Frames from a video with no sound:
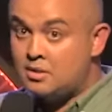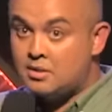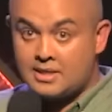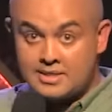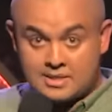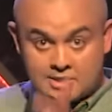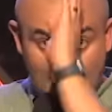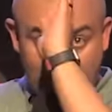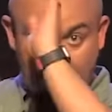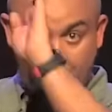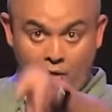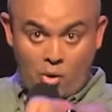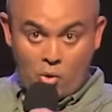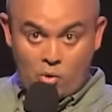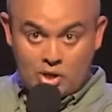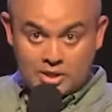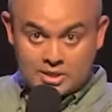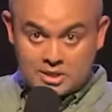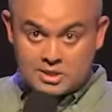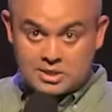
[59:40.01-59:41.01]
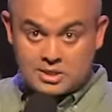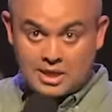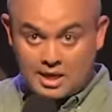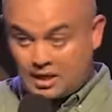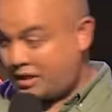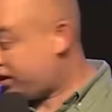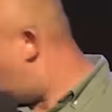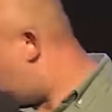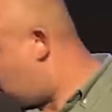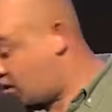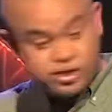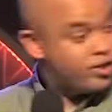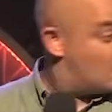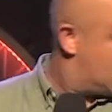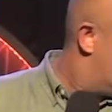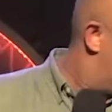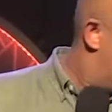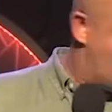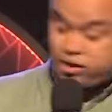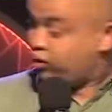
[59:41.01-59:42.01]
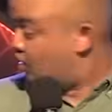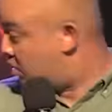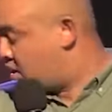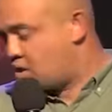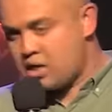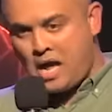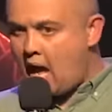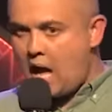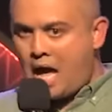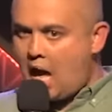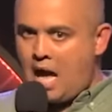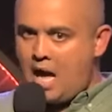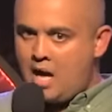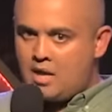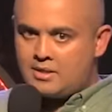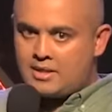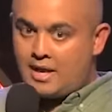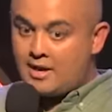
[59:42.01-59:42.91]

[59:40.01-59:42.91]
They stay focused. They, ah,